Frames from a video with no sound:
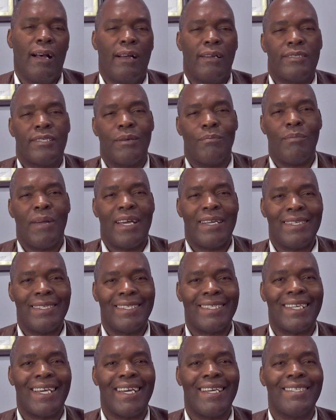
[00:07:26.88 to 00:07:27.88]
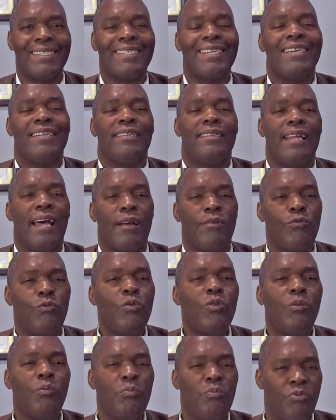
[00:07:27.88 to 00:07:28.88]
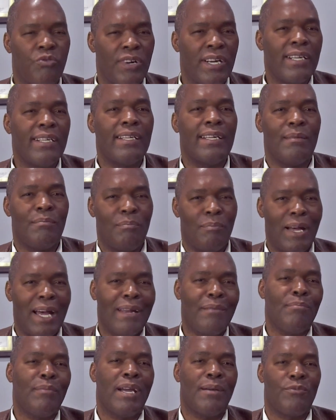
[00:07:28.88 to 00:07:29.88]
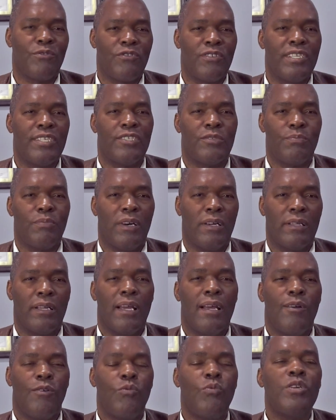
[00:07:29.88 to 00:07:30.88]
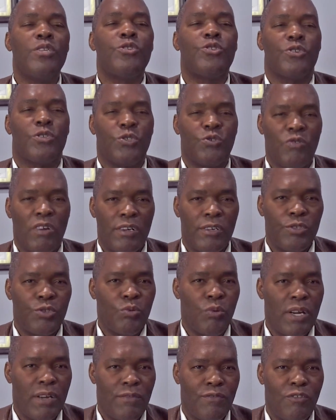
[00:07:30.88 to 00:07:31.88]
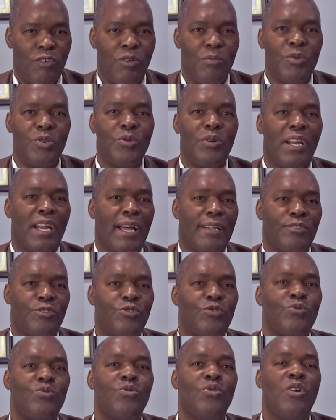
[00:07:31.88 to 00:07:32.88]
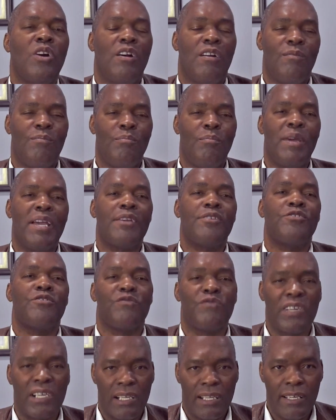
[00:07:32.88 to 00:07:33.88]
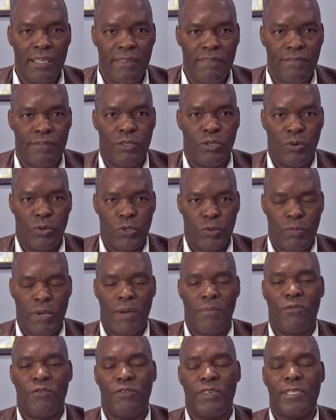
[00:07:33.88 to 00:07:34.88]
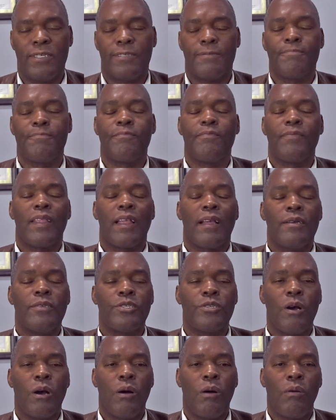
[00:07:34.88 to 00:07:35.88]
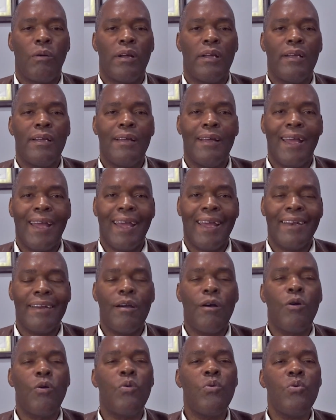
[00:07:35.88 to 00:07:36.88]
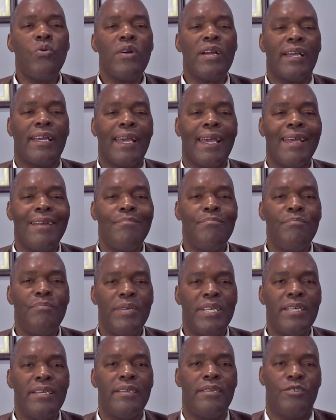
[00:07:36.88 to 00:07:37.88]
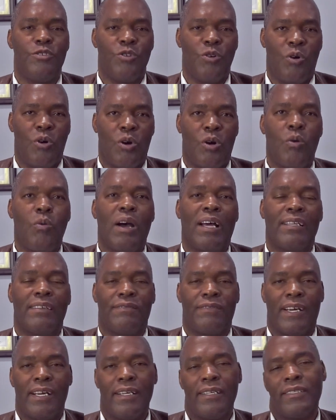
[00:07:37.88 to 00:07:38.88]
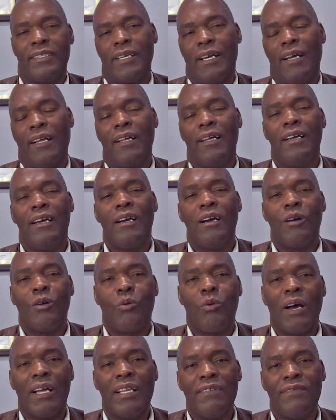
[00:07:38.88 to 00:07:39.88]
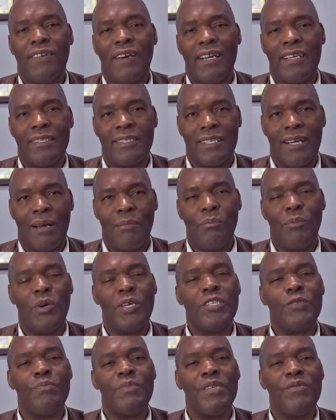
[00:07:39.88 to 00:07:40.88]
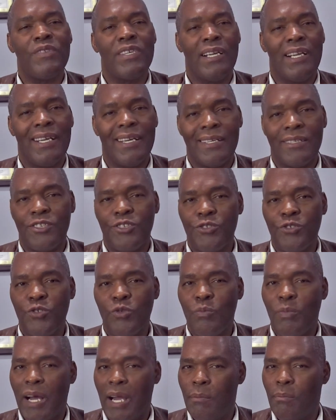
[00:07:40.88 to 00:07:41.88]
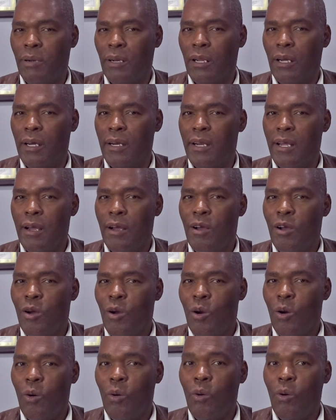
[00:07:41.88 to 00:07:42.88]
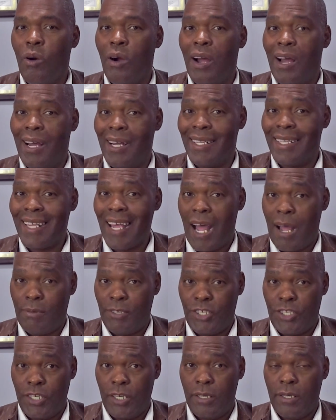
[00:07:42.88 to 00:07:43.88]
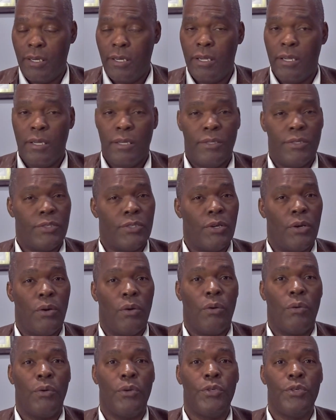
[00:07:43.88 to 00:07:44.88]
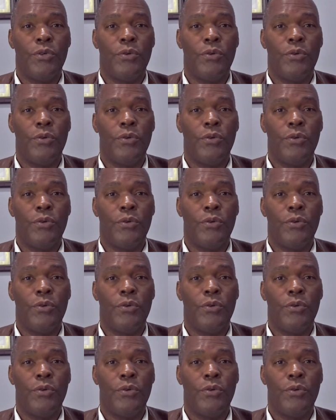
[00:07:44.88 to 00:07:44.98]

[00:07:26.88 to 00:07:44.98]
somebody's case, that will bring them bad memories, but we're just trying to inform you not to make you relive those memories. So, and who can be your qualifying child? A qualifying child must be related to you by blood or adoption. So